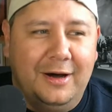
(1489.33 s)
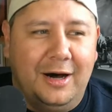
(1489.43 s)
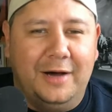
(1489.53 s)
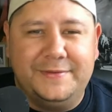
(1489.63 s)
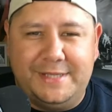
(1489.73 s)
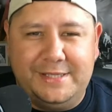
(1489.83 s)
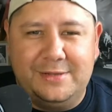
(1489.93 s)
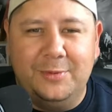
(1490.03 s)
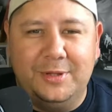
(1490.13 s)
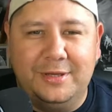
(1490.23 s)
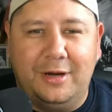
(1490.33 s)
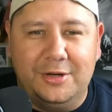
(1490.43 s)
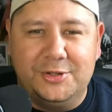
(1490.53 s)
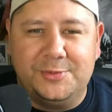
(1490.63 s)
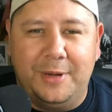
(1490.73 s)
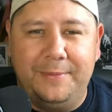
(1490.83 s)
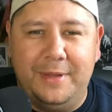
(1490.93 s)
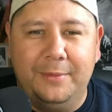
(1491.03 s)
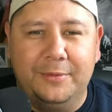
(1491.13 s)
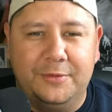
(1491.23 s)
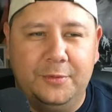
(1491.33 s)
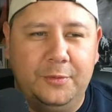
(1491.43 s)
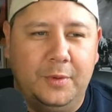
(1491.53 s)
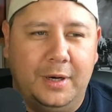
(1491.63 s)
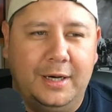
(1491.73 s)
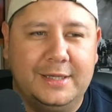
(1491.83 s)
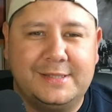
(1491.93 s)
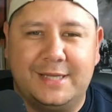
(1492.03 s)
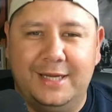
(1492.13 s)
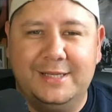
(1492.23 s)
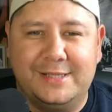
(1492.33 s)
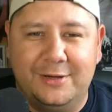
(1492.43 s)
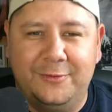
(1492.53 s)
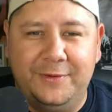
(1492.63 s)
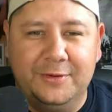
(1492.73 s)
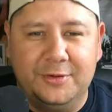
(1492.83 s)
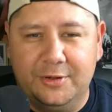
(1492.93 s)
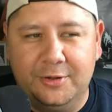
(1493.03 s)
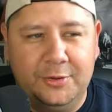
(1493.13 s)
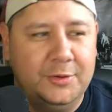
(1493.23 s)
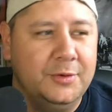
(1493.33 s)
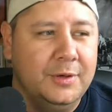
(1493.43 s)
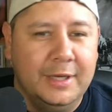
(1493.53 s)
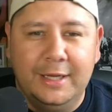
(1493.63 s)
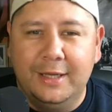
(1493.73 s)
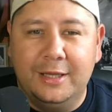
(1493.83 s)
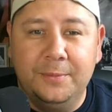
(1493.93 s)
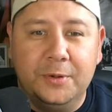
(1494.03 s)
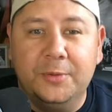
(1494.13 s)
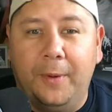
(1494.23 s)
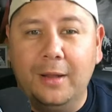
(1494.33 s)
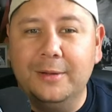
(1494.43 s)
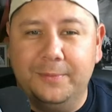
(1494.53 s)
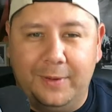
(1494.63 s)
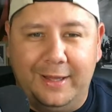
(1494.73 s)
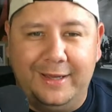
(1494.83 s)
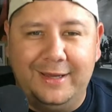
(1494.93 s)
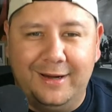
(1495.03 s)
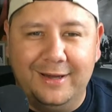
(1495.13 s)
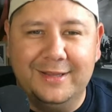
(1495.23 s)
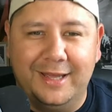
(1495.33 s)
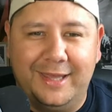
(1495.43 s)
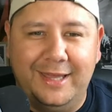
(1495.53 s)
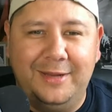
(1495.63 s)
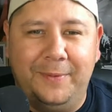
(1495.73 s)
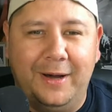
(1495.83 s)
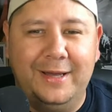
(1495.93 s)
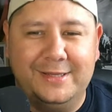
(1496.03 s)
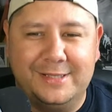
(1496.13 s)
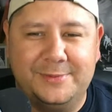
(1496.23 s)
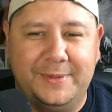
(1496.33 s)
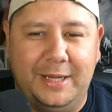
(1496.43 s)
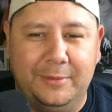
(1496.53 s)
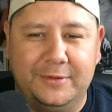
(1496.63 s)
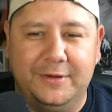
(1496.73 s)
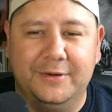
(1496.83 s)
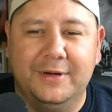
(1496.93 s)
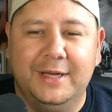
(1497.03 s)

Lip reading: offseason when the Dodgers might be able to sign a center fielder who can put the ball in play, unlike Andy Pajes has been able to.